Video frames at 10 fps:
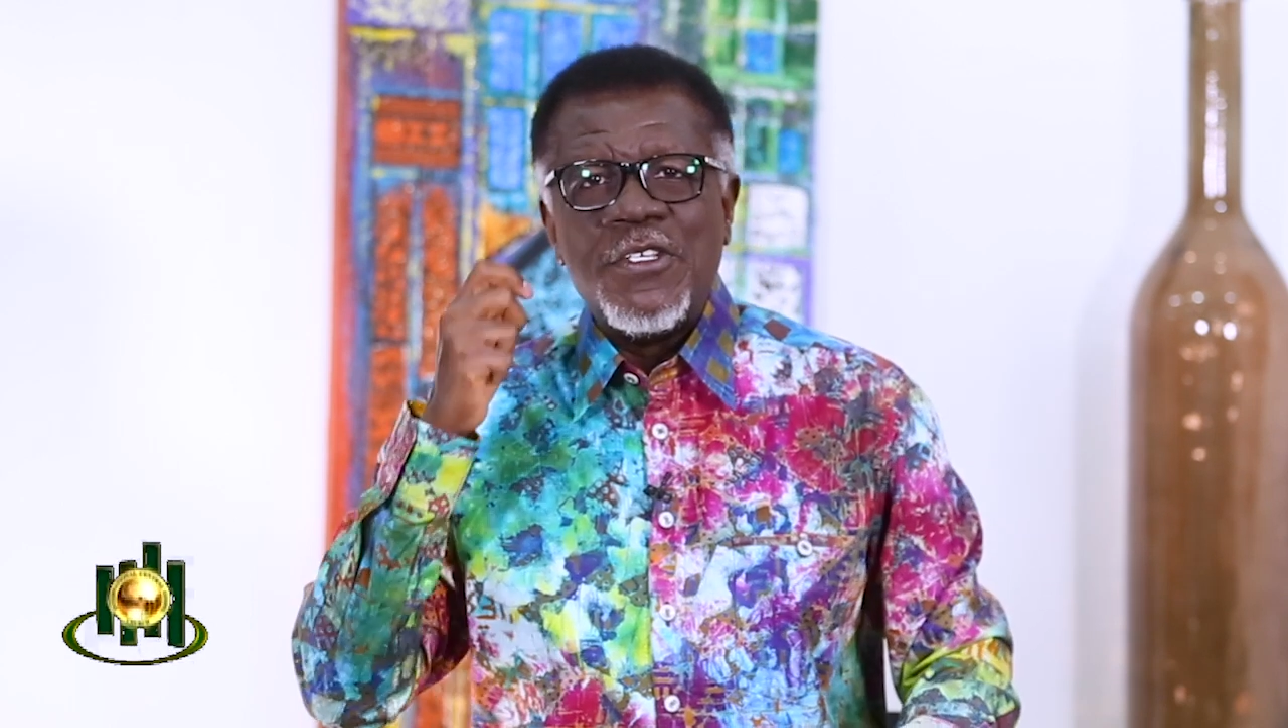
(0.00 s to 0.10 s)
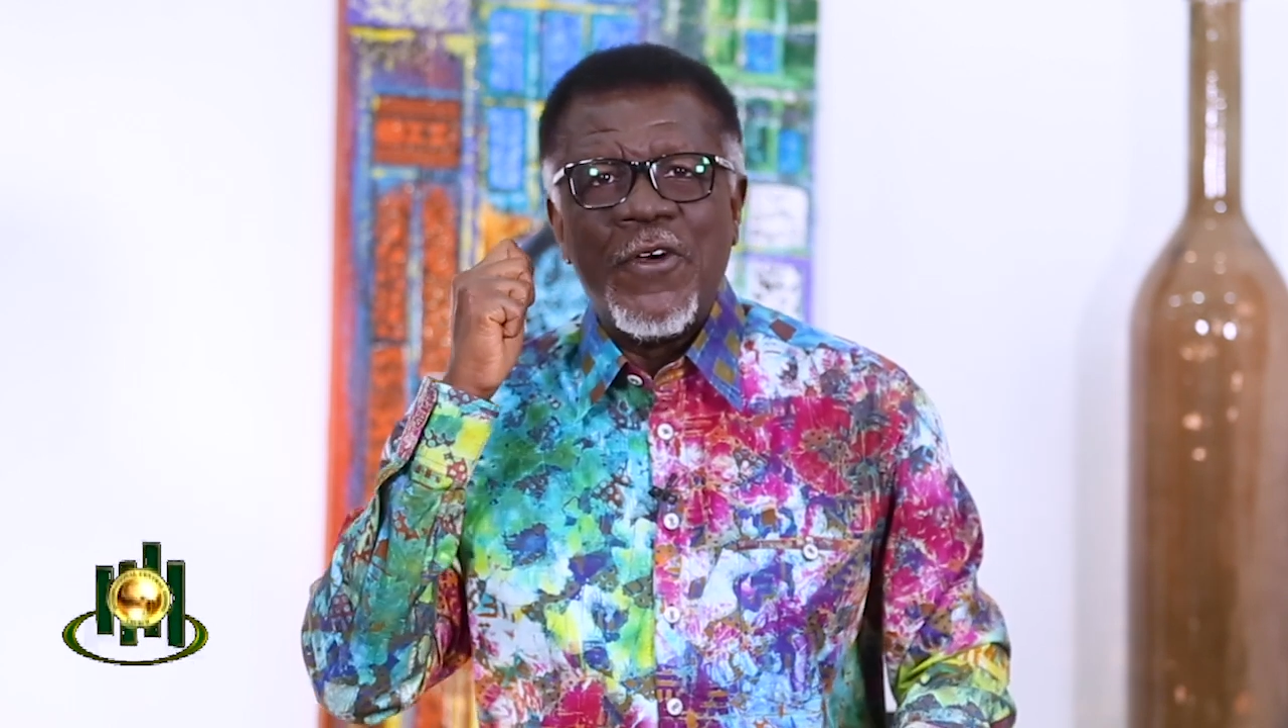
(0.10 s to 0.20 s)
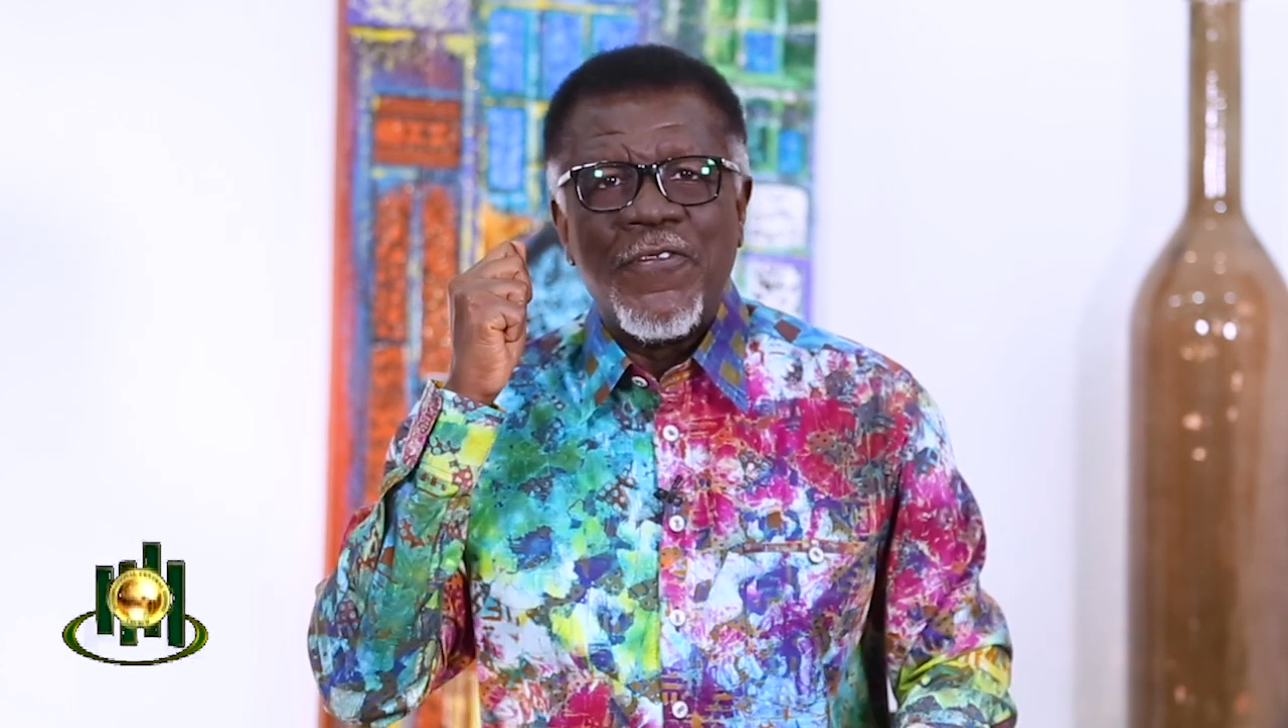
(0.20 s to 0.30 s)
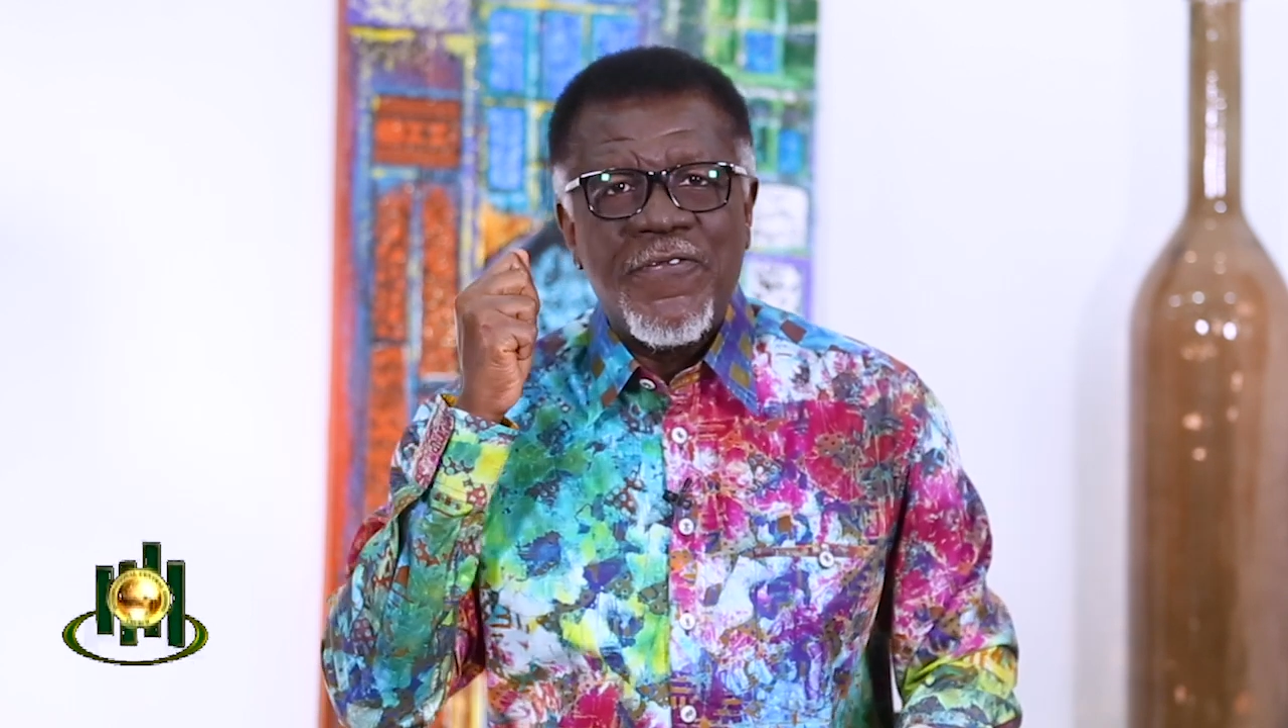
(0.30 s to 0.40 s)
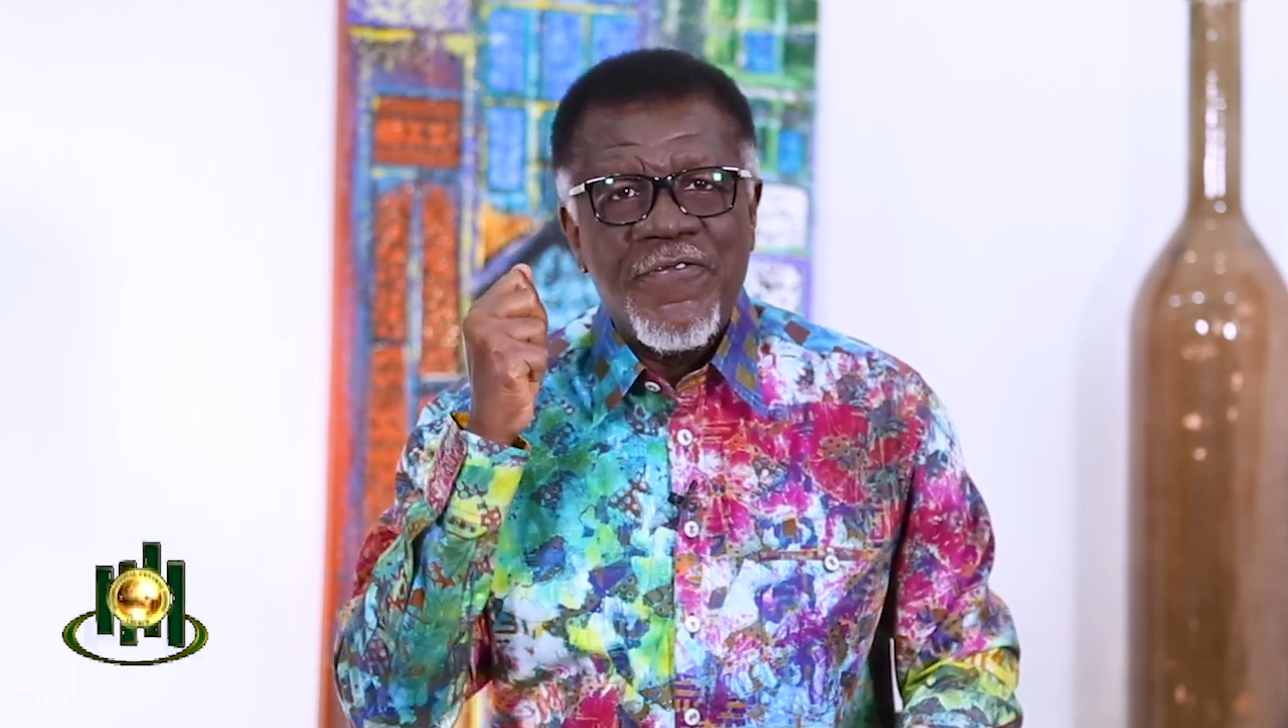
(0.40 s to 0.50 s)

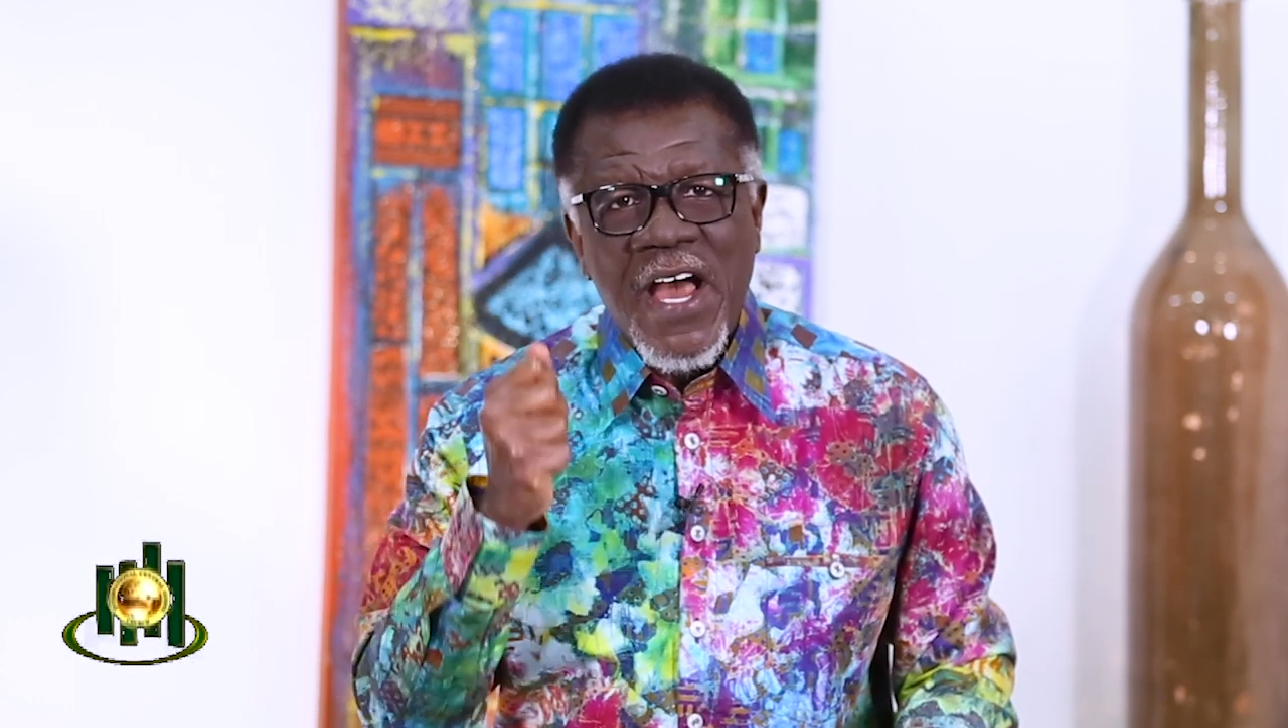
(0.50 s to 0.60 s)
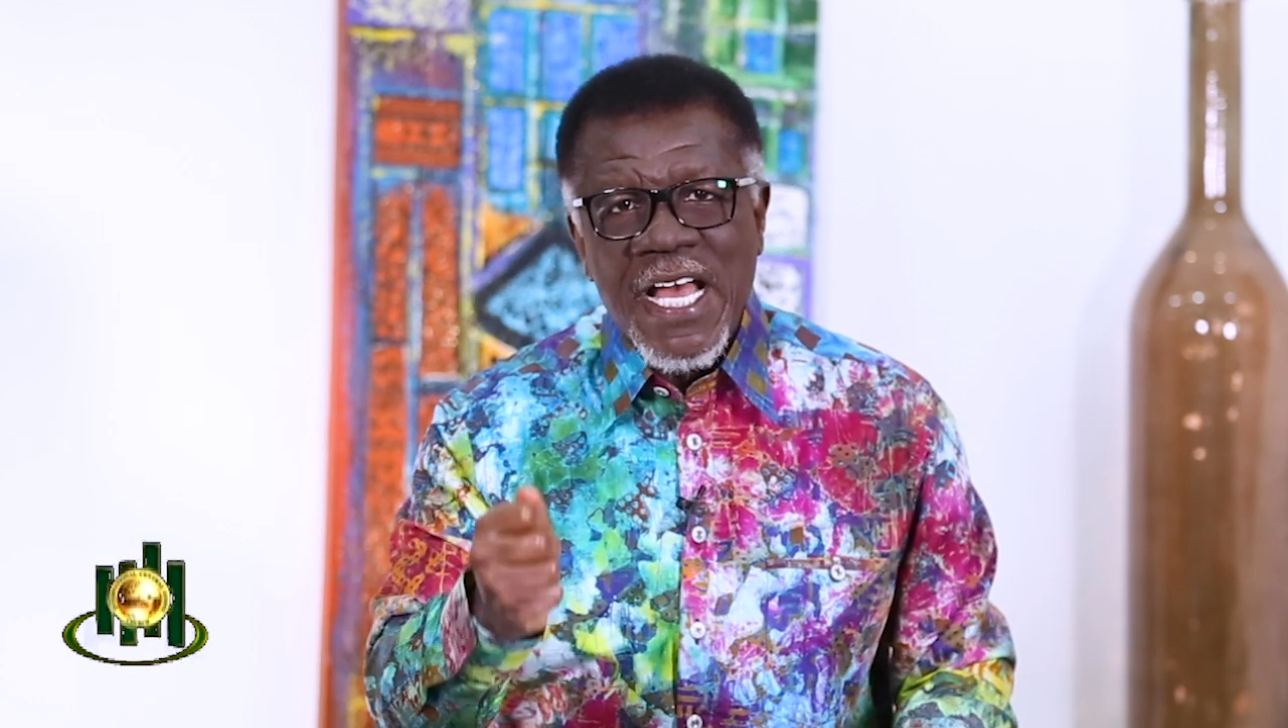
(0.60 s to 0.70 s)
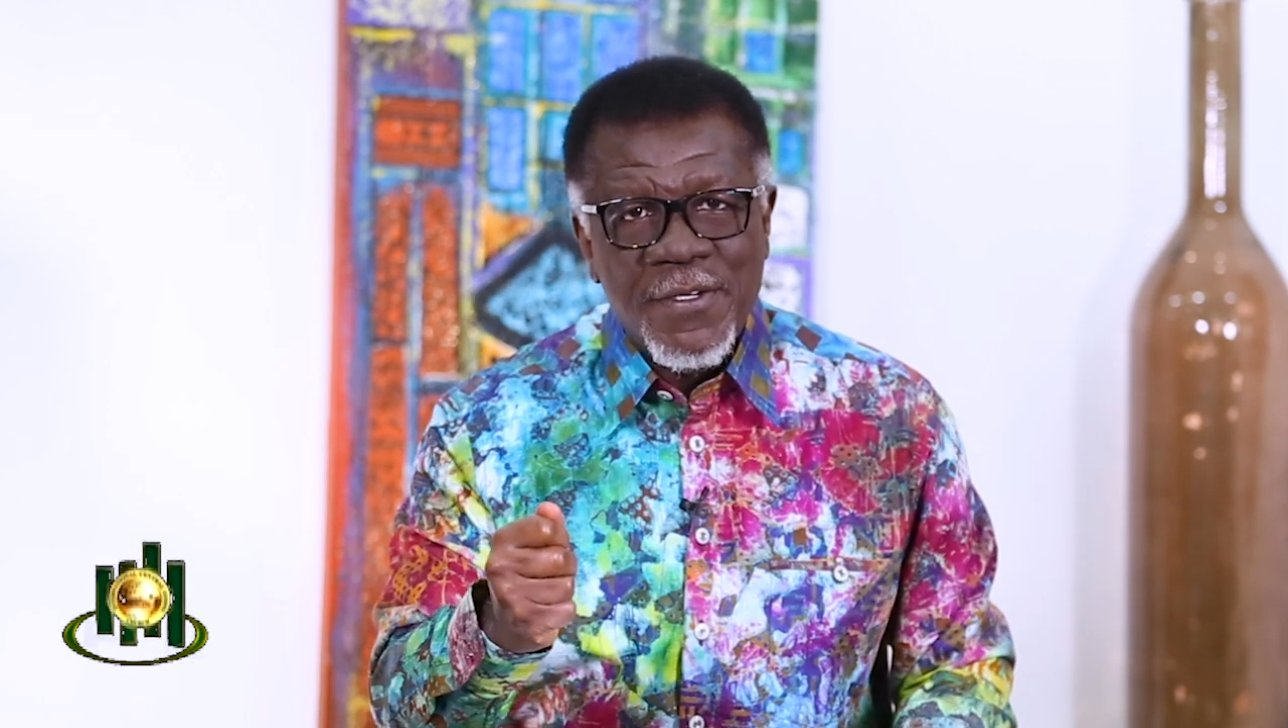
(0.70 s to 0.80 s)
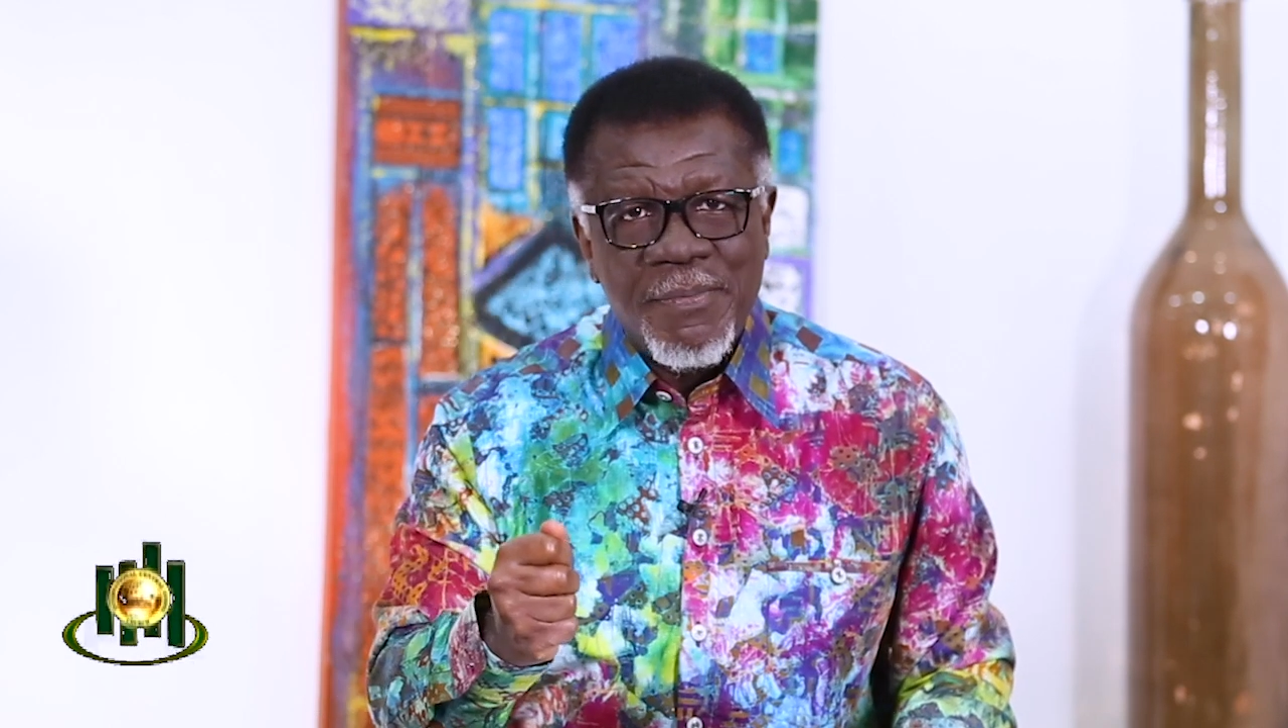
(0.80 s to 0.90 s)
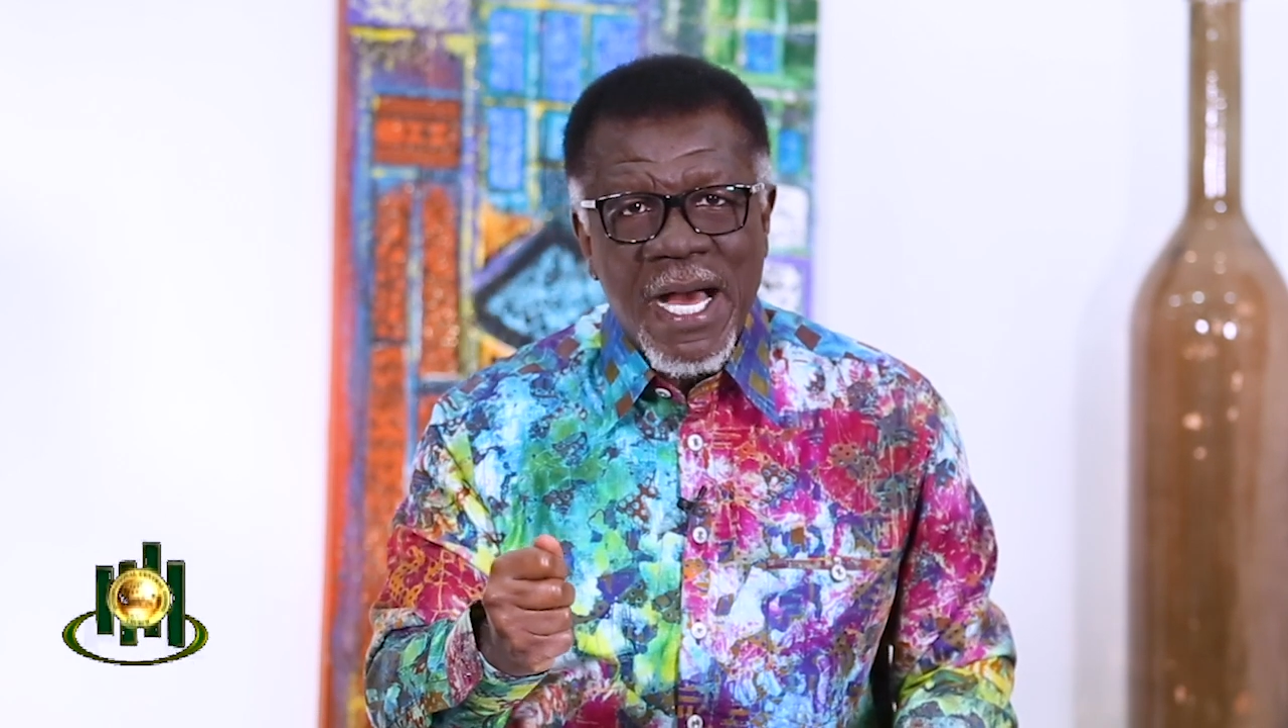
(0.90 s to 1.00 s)
you fight